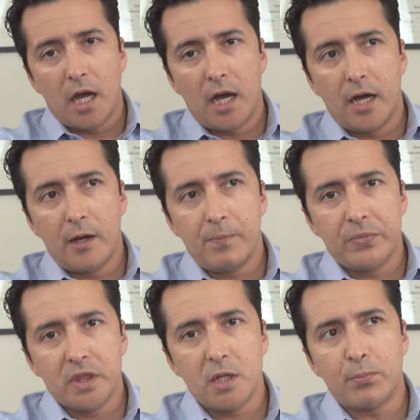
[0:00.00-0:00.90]

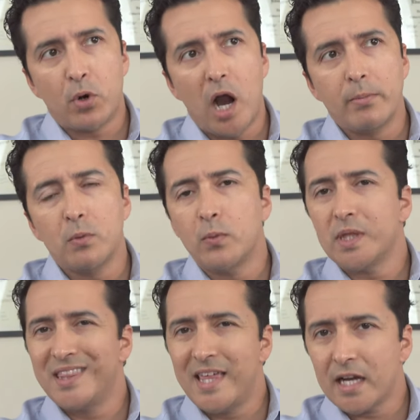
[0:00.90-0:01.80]
The problem
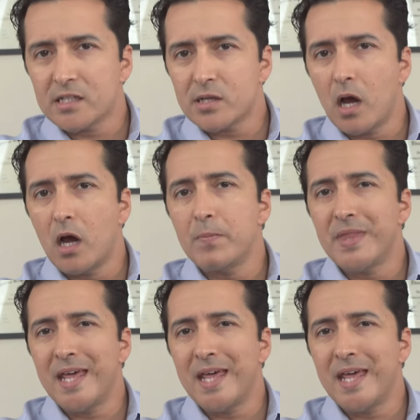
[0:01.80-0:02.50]
with Dexcom